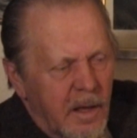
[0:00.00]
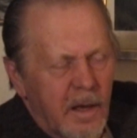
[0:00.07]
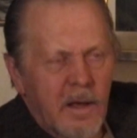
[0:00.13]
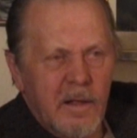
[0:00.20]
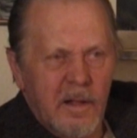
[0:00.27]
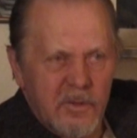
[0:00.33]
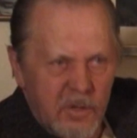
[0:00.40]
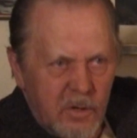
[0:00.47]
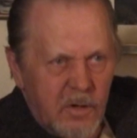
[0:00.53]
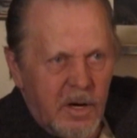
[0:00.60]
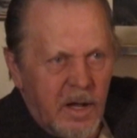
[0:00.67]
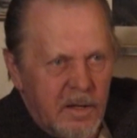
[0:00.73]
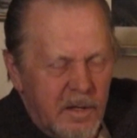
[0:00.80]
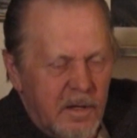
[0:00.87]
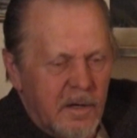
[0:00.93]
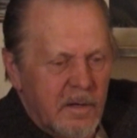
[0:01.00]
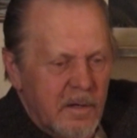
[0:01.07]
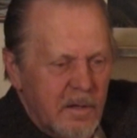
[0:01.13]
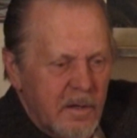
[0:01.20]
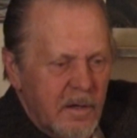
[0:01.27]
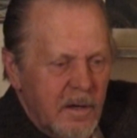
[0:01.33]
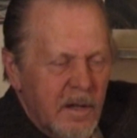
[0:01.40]
Hey, that's a good idea.
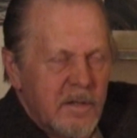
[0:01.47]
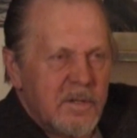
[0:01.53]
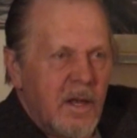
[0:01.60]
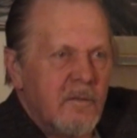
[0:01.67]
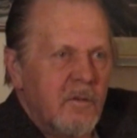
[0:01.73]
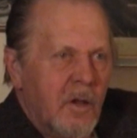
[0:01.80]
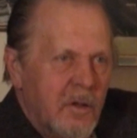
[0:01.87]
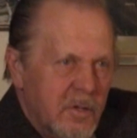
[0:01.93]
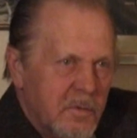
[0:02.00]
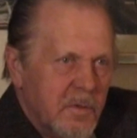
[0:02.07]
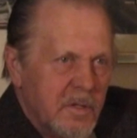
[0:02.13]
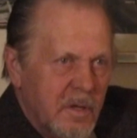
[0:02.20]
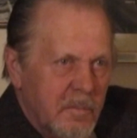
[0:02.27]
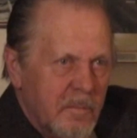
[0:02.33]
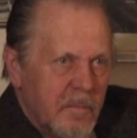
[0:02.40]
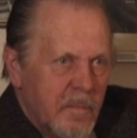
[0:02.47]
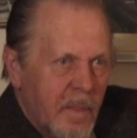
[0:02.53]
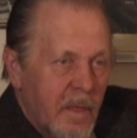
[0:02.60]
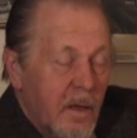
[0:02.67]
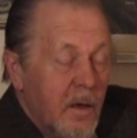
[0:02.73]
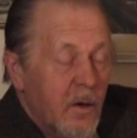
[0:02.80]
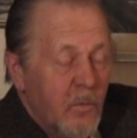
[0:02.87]
Let's have lunch with him.
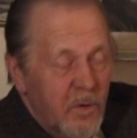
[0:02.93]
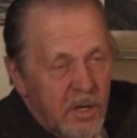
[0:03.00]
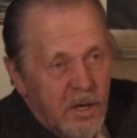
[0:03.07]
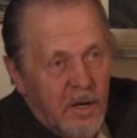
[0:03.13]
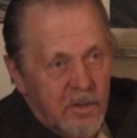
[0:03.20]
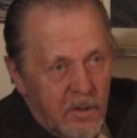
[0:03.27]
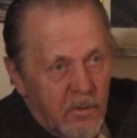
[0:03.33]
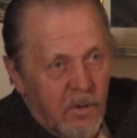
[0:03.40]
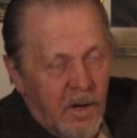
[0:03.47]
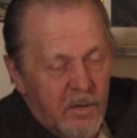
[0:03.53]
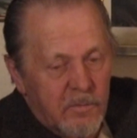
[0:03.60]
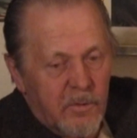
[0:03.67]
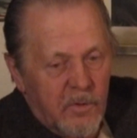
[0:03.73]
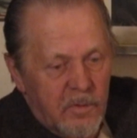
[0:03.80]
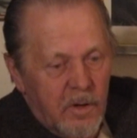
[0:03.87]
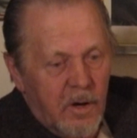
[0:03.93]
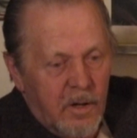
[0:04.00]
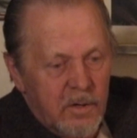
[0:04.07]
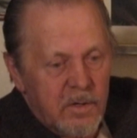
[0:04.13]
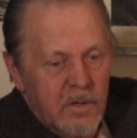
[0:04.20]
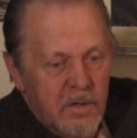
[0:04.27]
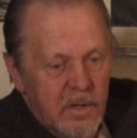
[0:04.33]
We kicked it around for
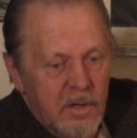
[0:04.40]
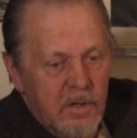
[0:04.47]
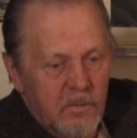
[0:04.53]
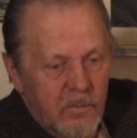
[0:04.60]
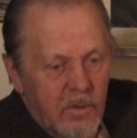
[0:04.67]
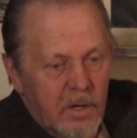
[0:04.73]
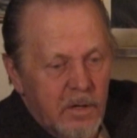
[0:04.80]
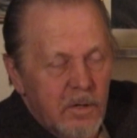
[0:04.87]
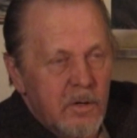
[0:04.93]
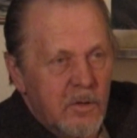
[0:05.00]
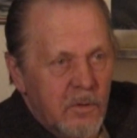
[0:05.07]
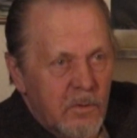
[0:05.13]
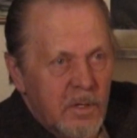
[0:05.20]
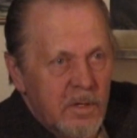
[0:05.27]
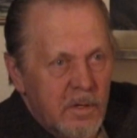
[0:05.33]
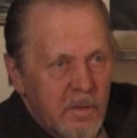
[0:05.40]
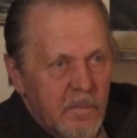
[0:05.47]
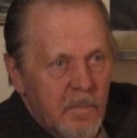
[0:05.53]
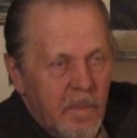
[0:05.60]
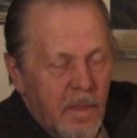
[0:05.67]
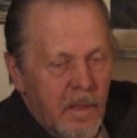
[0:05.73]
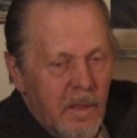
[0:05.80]
lunch and he wanted to do it.
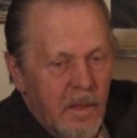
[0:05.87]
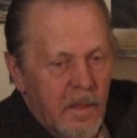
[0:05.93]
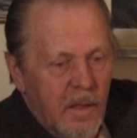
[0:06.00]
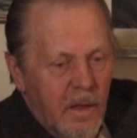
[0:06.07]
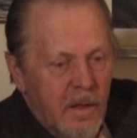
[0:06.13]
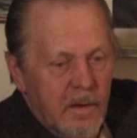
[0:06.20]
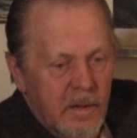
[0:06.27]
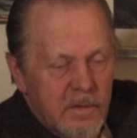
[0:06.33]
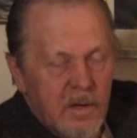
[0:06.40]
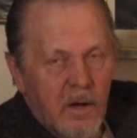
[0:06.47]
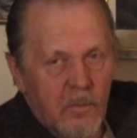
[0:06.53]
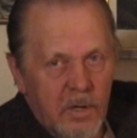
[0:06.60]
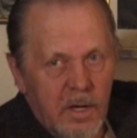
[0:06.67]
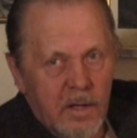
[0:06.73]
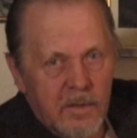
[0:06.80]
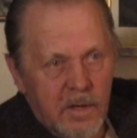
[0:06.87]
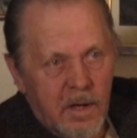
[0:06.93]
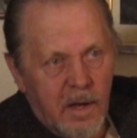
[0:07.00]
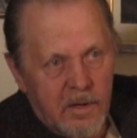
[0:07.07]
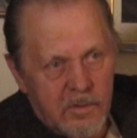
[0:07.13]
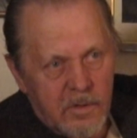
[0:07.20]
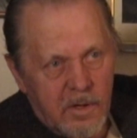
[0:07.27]
And that's how we got the
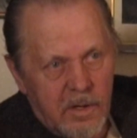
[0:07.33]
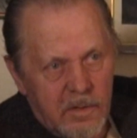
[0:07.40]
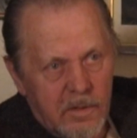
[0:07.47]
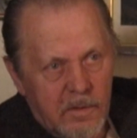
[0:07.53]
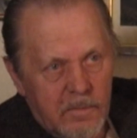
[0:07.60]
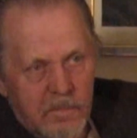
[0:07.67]
cast together.